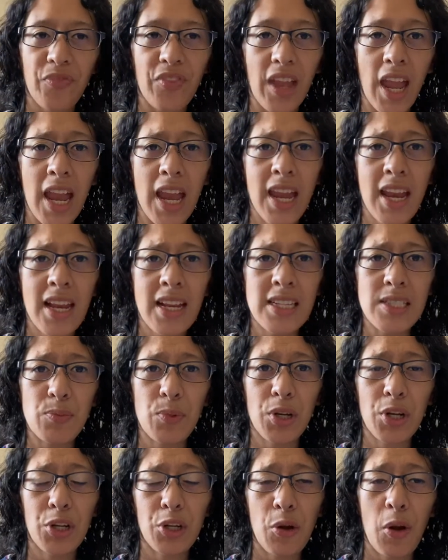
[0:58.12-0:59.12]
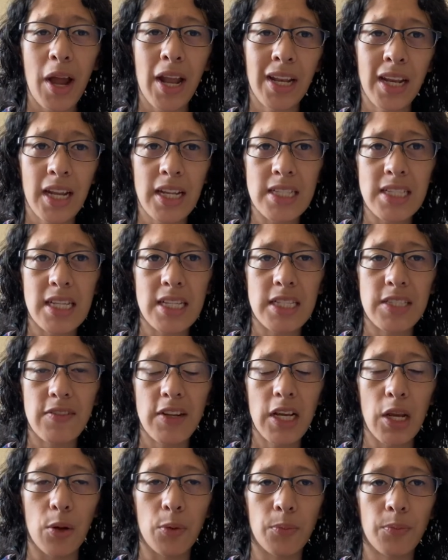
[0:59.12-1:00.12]
And so we're gonna go ahead and get into this
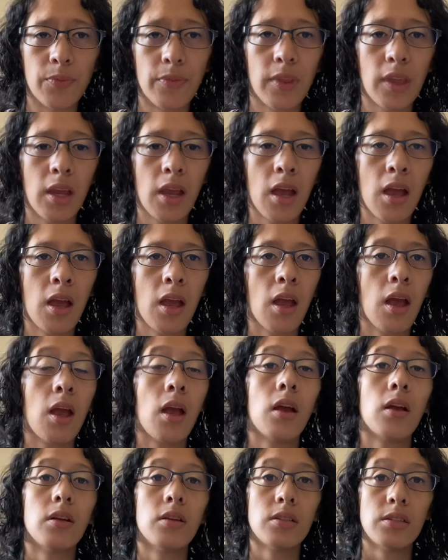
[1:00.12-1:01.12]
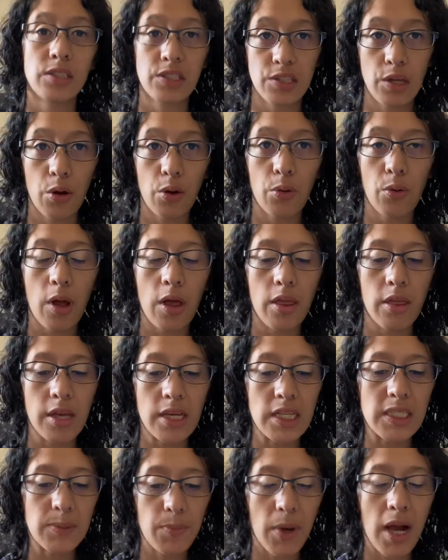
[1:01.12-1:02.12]
video. So
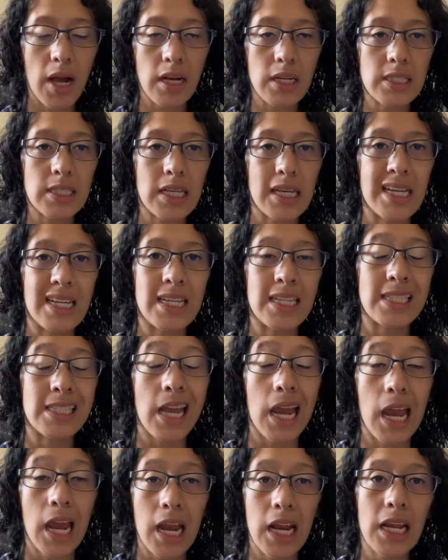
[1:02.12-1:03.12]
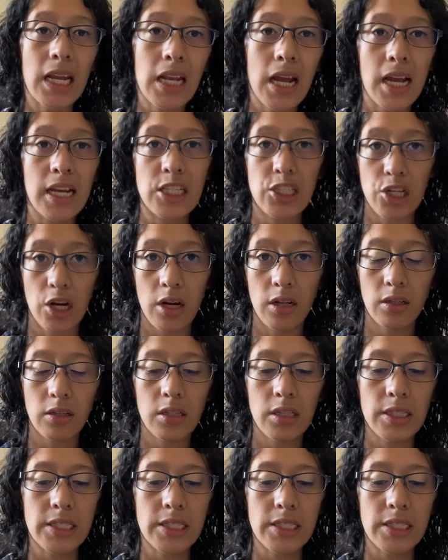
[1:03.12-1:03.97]
this box is $89